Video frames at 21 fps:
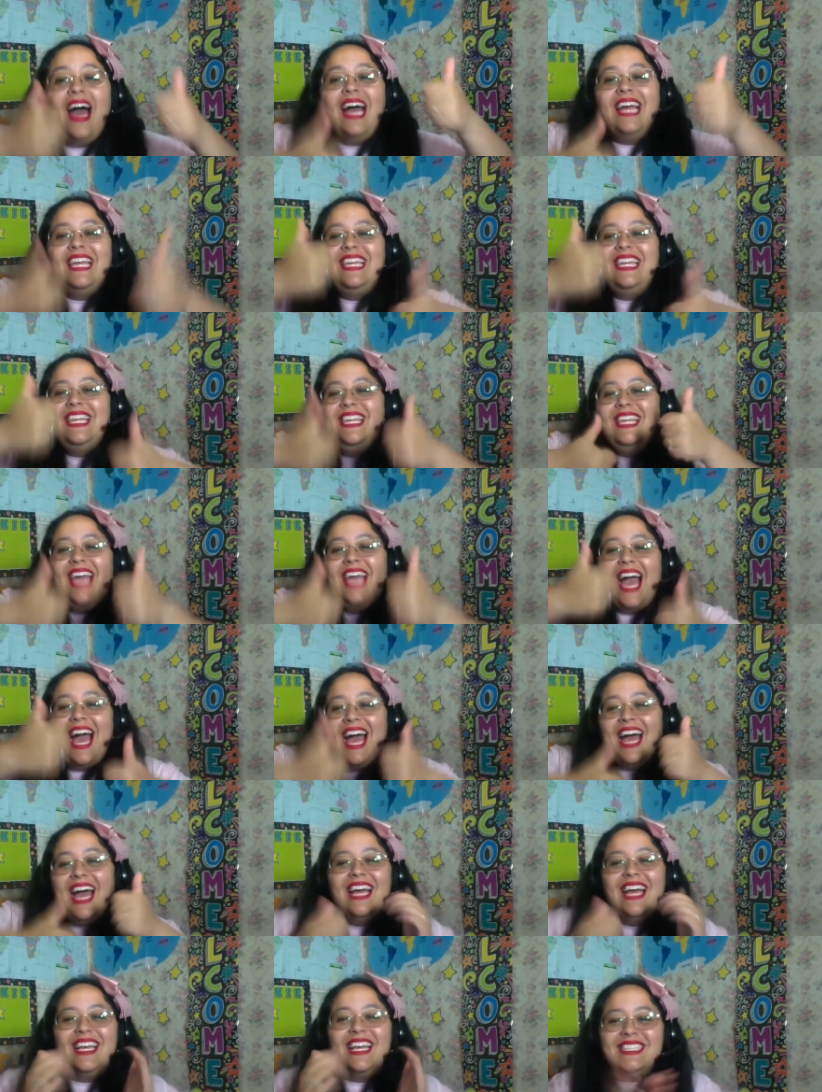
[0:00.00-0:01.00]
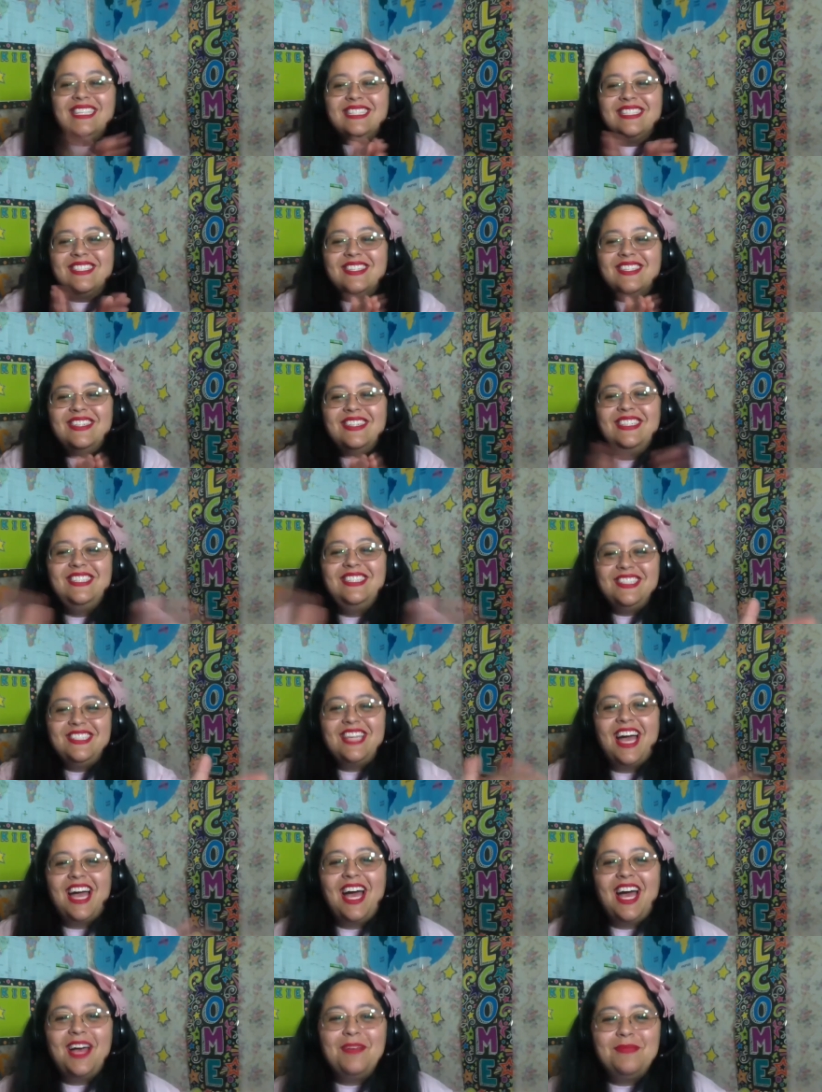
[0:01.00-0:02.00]
Yes, good
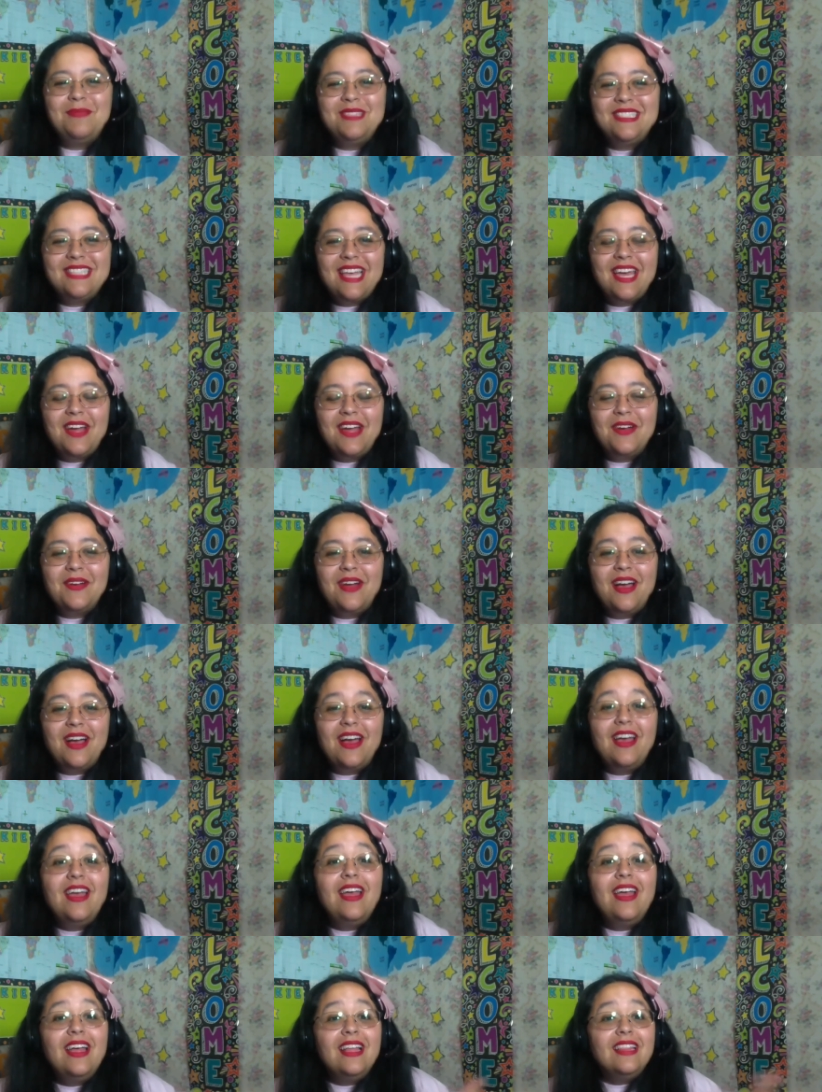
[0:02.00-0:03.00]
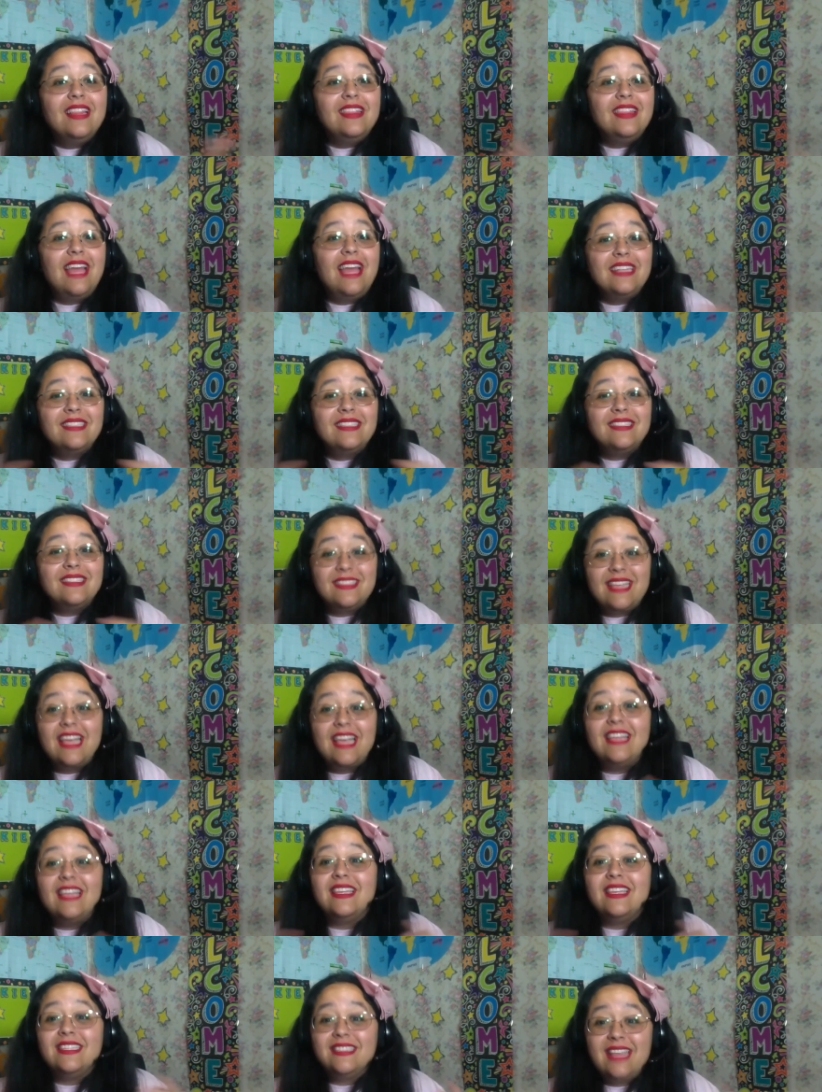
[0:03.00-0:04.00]
job, Sarah. Let's say
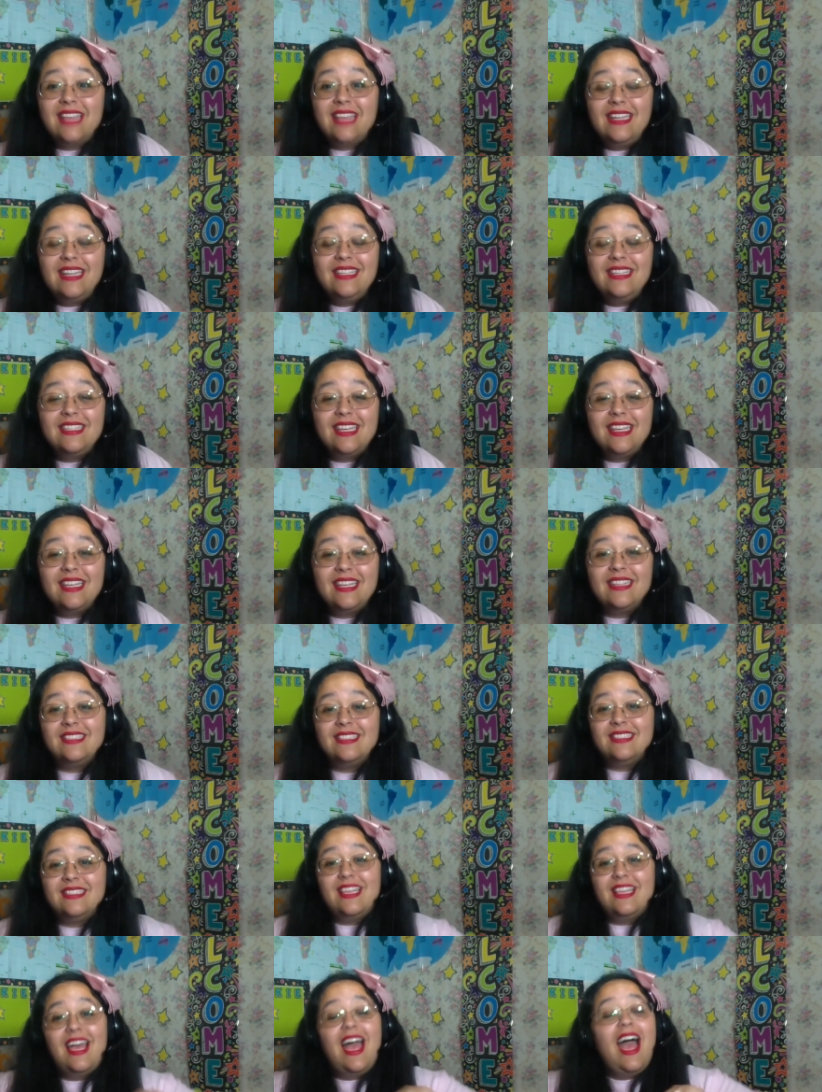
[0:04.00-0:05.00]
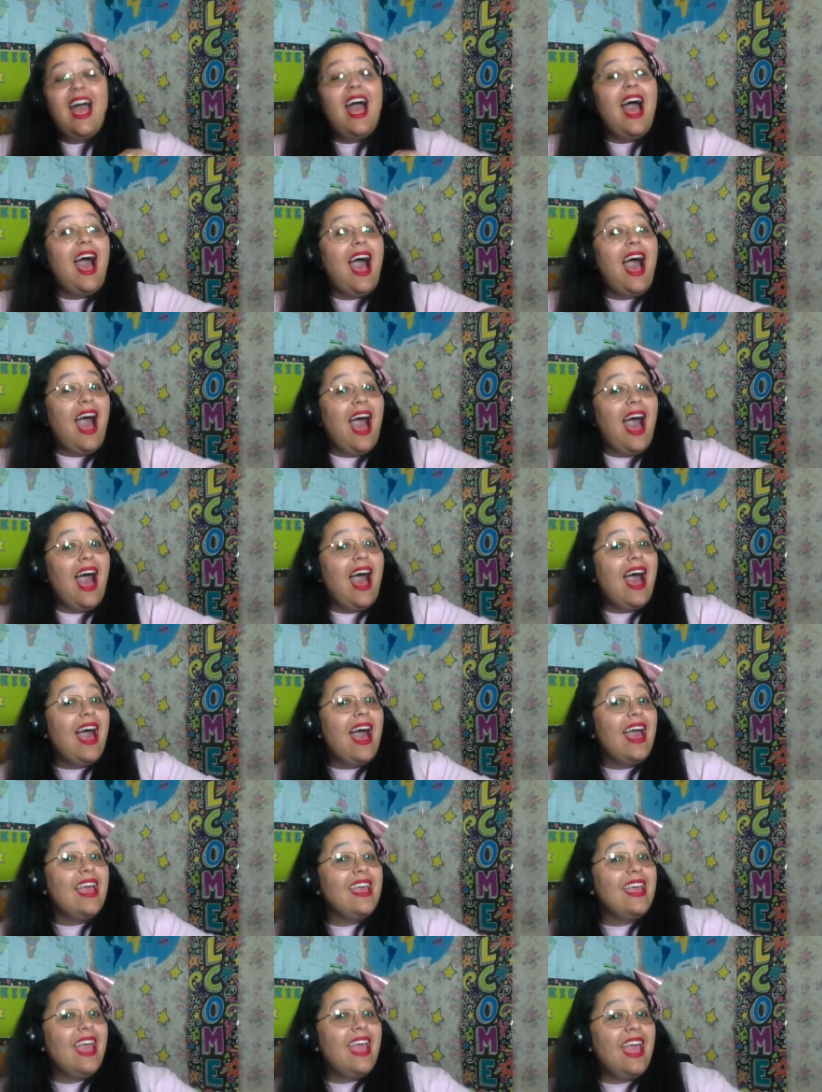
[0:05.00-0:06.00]
the sentence,
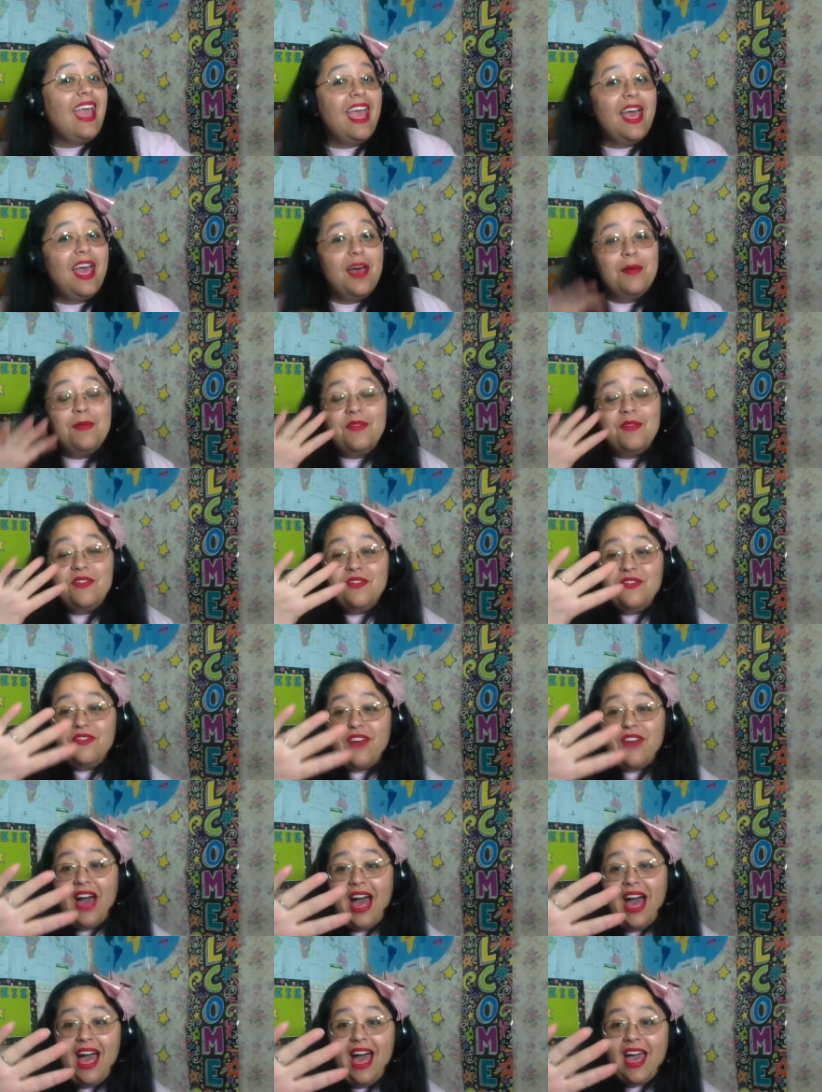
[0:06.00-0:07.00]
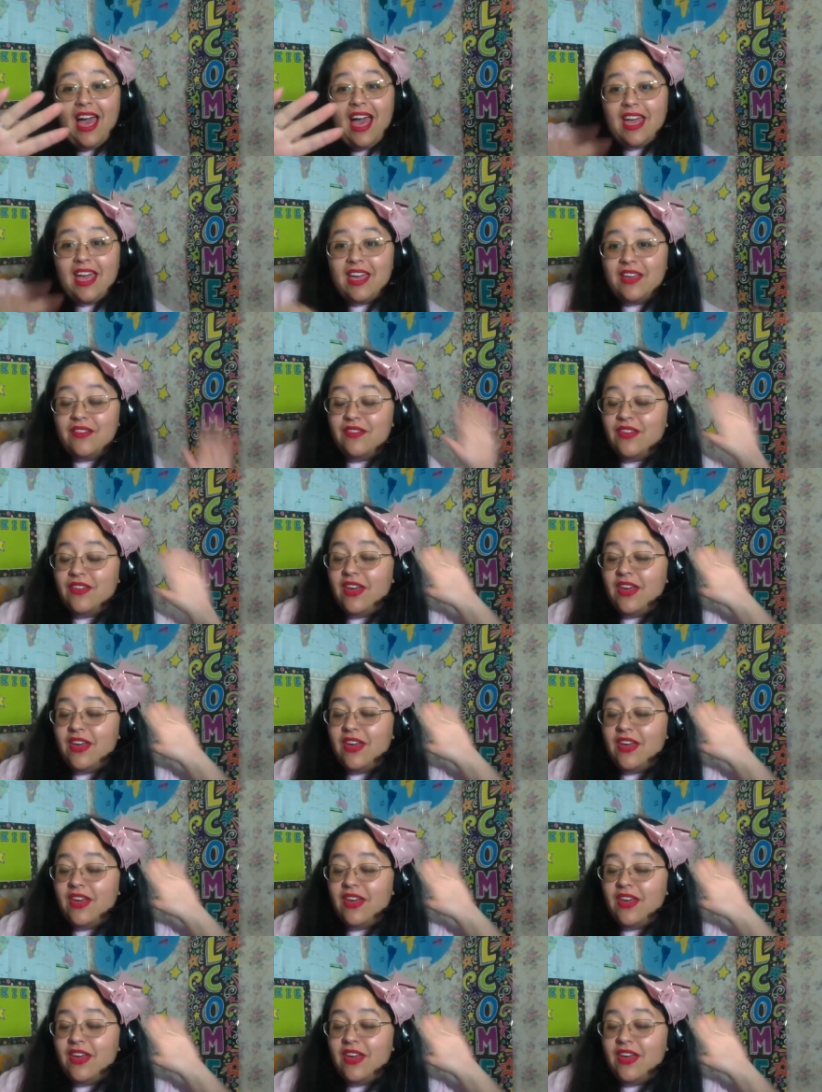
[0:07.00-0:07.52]
I am 5.